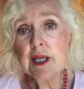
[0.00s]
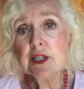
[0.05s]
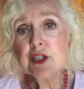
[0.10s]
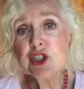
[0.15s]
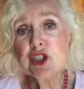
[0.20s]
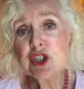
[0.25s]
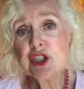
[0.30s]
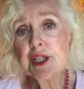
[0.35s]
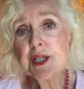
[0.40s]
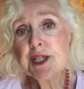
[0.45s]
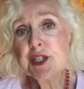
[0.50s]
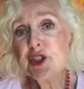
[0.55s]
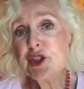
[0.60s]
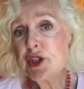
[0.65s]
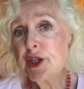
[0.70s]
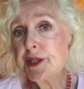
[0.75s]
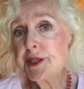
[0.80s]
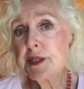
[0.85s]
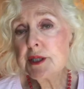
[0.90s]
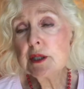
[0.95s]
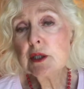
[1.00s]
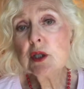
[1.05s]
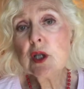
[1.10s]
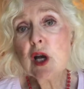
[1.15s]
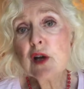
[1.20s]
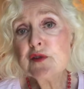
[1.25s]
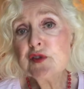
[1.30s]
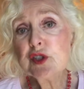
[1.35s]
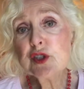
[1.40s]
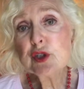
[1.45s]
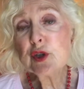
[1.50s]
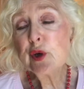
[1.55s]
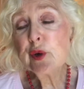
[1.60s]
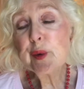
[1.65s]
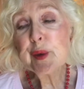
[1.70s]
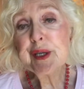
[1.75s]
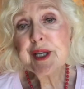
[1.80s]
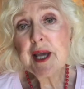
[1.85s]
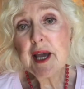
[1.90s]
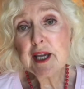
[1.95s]
She just loves to
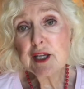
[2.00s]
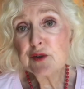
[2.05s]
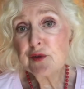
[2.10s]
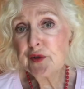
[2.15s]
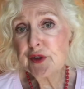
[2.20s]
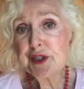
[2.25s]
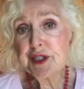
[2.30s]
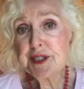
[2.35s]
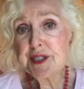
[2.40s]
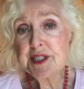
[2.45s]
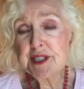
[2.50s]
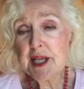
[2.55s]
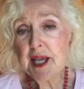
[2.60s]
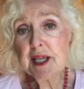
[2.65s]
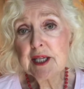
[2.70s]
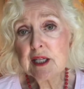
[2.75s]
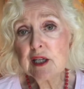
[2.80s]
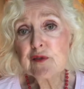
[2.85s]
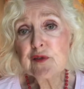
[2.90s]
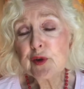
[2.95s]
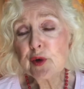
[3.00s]
create for the sake of